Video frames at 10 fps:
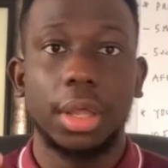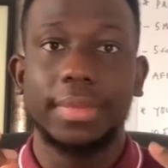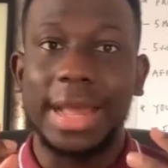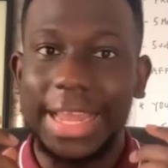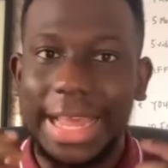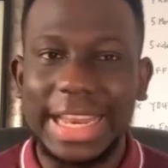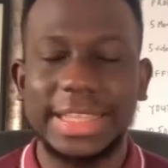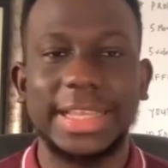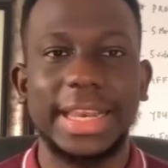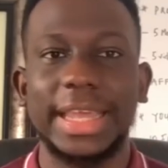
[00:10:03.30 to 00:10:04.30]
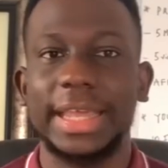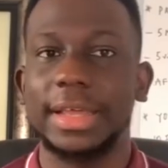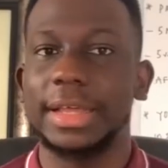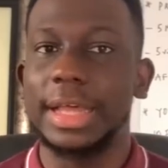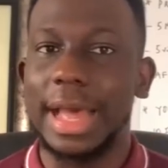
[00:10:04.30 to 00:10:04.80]
and they click the
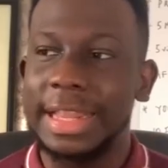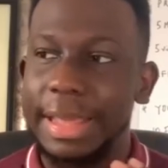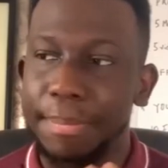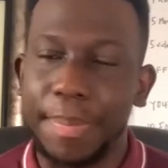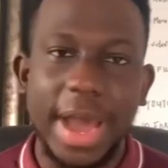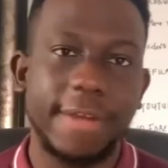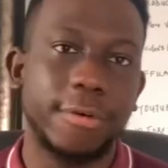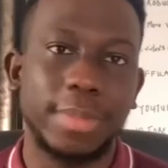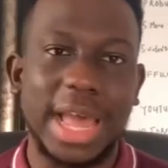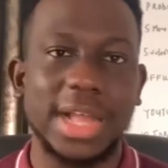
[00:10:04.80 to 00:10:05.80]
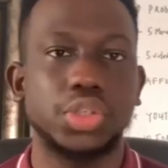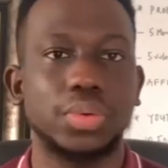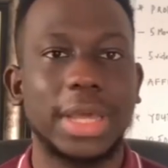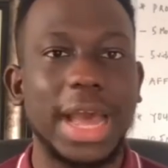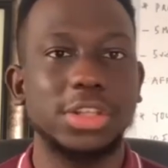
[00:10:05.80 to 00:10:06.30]
link and they buy from
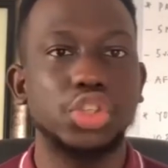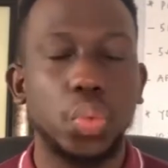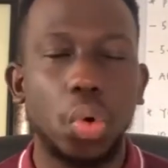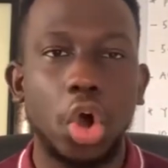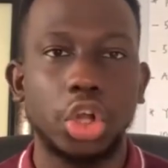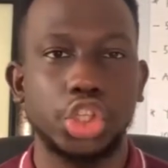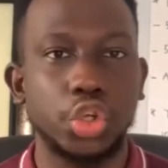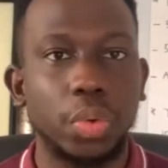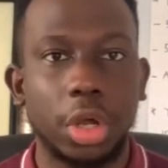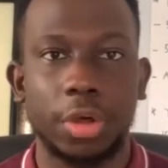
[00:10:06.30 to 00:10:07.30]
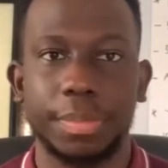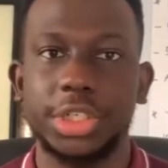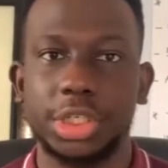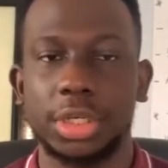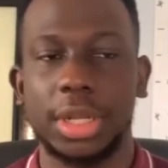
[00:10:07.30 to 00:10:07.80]
Cantu. Cantu will cut you a
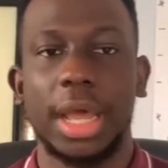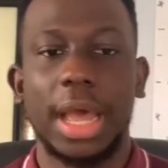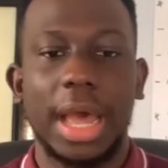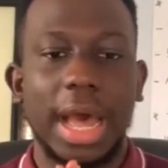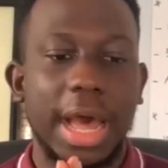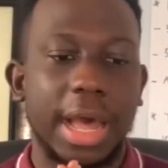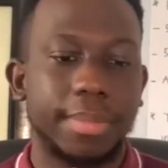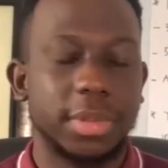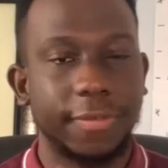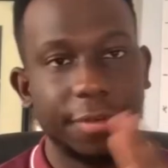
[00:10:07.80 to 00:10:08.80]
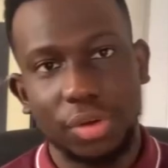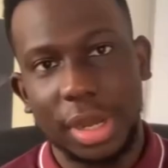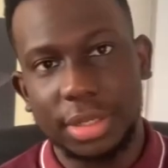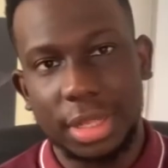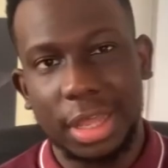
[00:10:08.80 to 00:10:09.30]
commission.
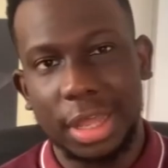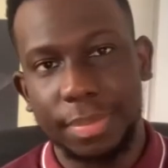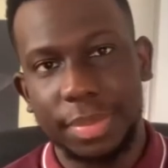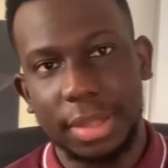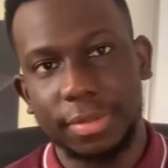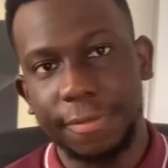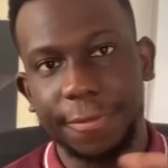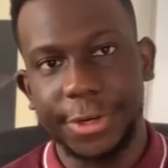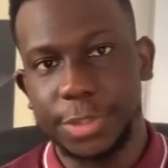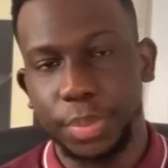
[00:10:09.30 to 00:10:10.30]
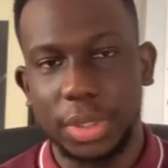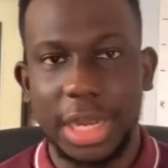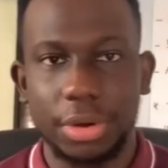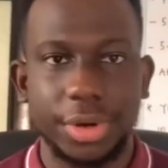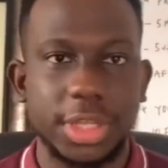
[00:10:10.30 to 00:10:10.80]
The first point
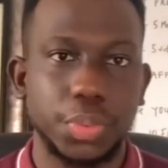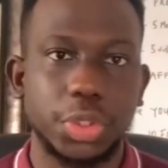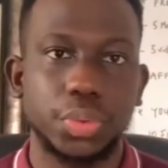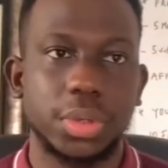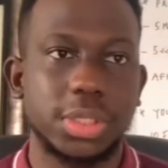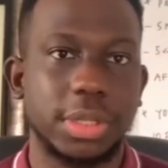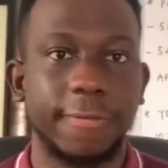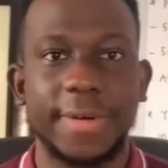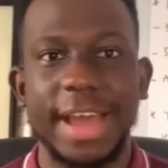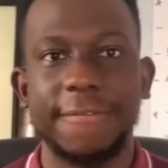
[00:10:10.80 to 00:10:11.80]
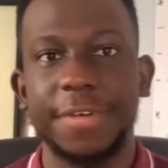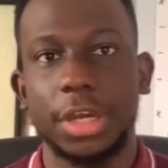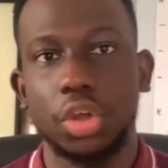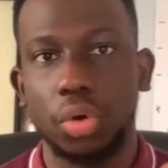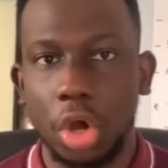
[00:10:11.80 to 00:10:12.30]
I raised, which was via
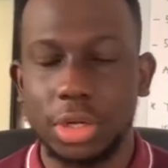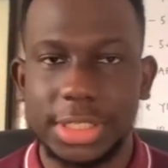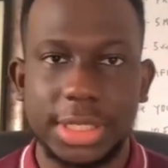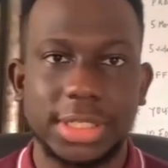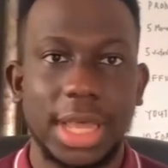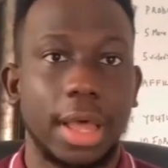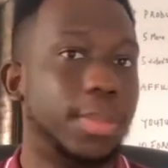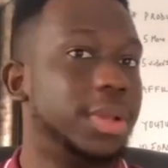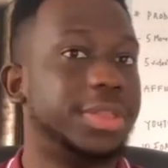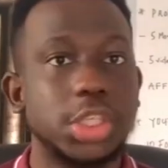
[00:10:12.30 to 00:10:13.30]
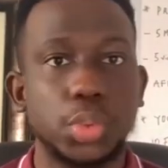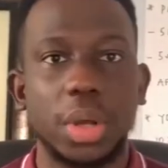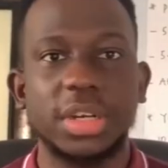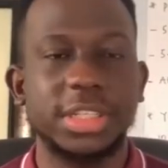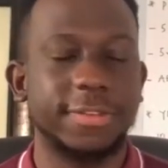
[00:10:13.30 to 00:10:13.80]
video content, but this
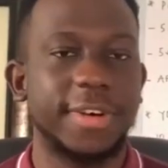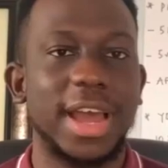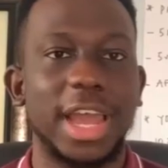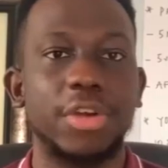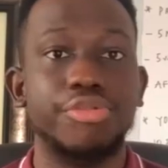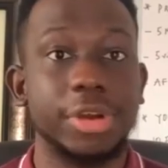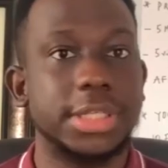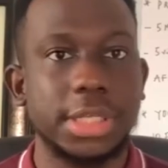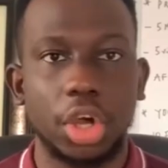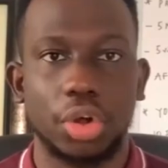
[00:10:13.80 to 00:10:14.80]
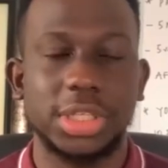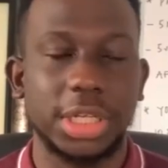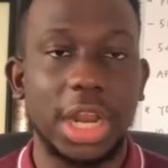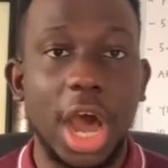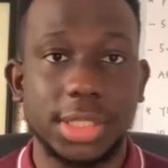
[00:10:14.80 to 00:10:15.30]
one is via written
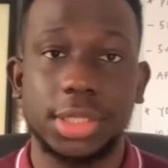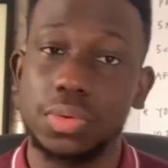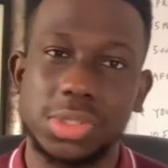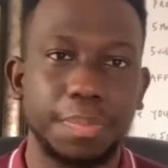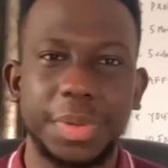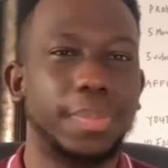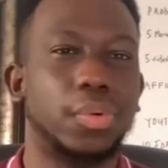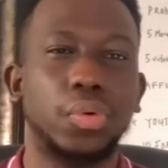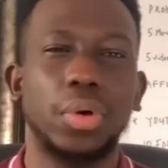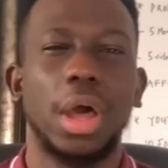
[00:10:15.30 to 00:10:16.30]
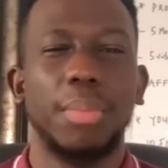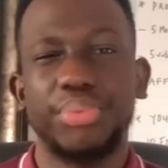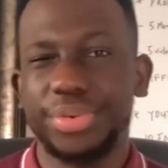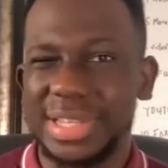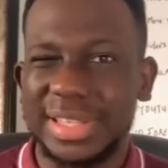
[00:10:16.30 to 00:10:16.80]
content articles. Some people
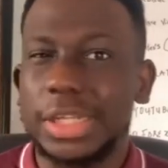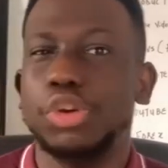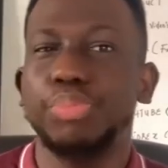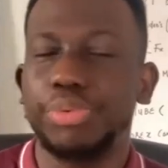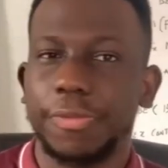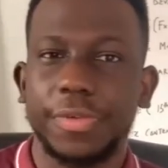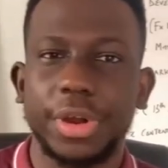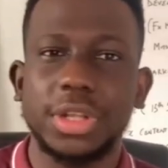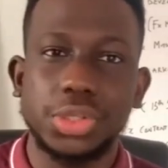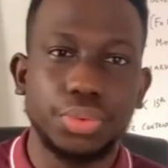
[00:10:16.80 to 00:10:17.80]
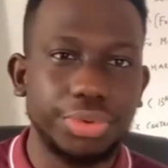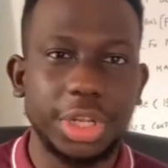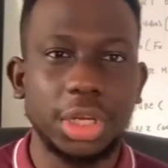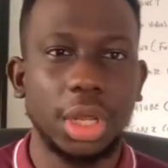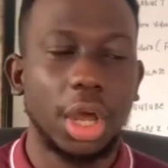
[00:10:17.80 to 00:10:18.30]
still prefer to
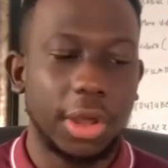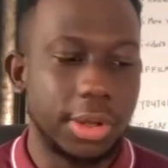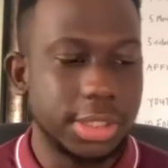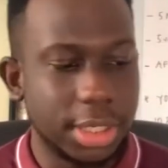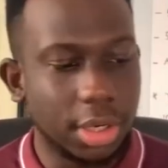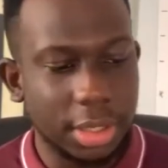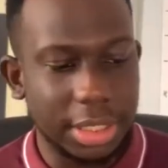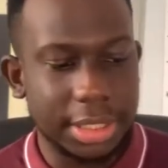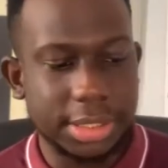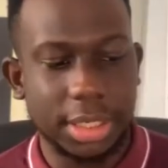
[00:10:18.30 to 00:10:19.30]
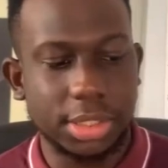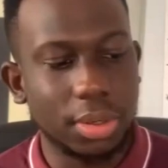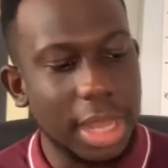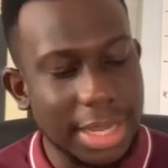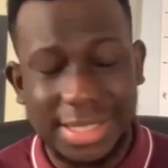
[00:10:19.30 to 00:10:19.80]
read content on the internet.
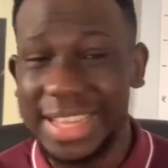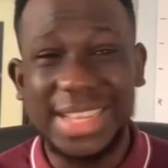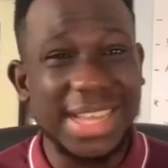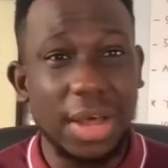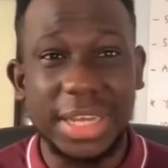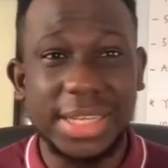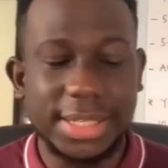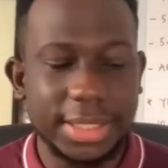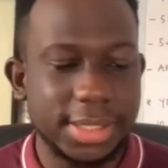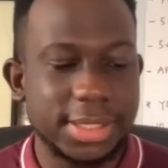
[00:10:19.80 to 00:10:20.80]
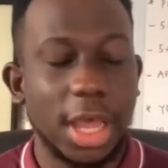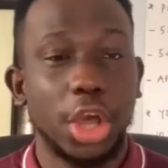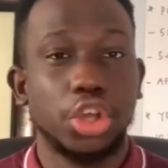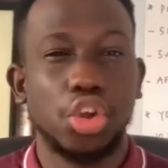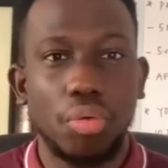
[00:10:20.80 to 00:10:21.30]
So guys, that's how easy it is.
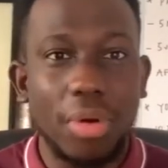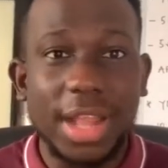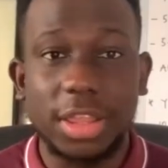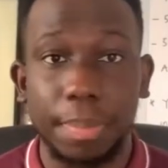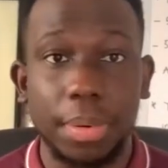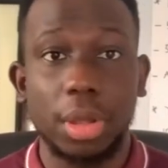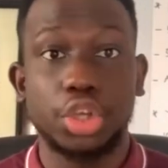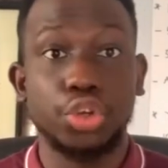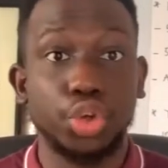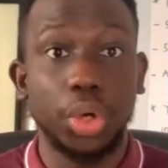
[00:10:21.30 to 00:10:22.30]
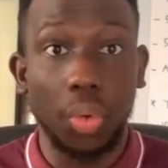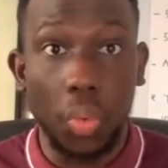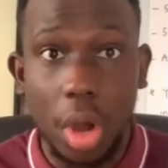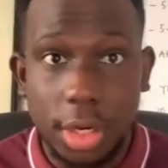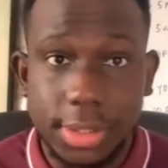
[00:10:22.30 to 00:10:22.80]
You write the blog, you do
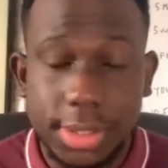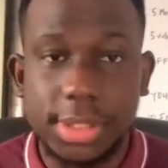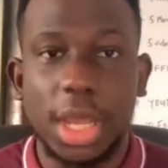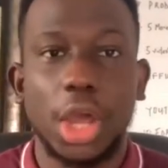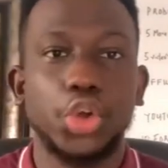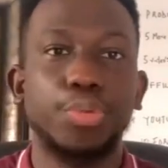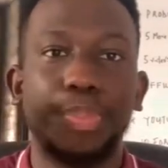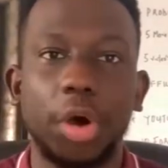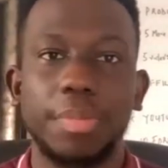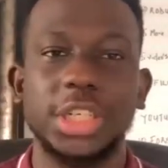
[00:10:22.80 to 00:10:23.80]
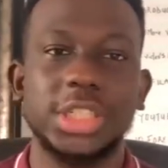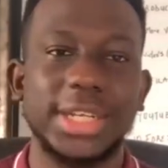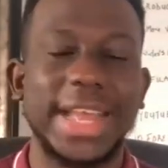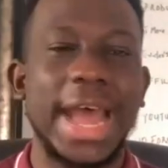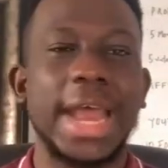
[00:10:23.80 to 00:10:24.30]
it once, you publish
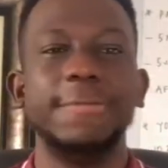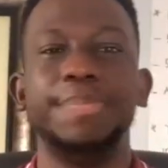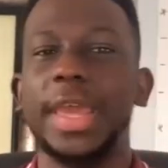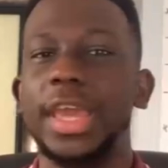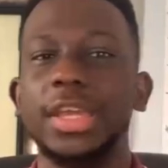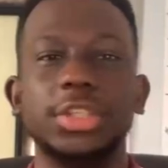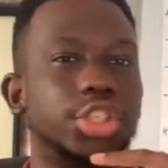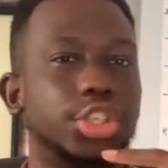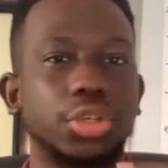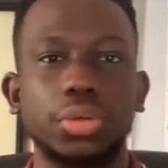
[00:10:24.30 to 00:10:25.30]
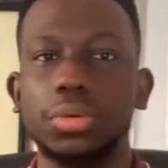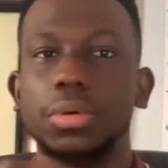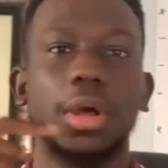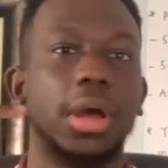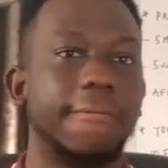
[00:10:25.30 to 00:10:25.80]
it, and it pays you
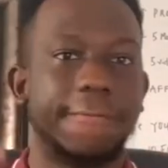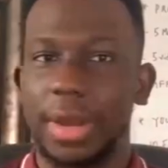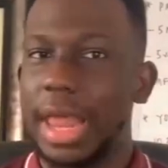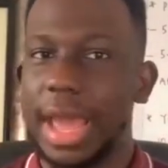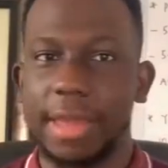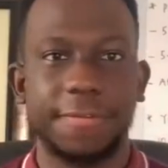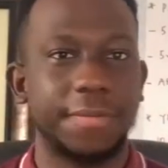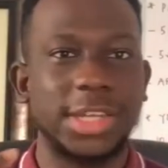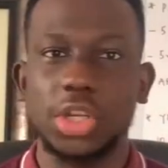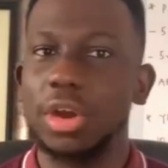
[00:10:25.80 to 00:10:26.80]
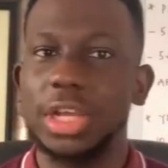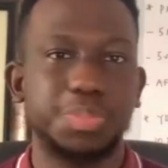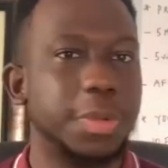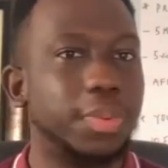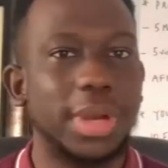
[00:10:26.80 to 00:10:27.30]
for life. As long as
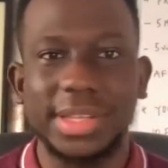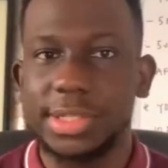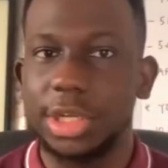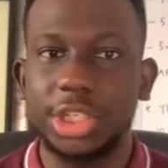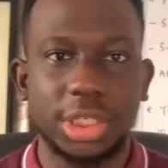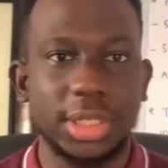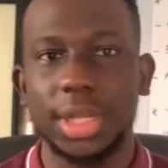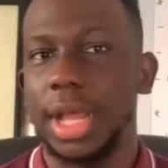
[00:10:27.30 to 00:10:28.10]
people are searching it,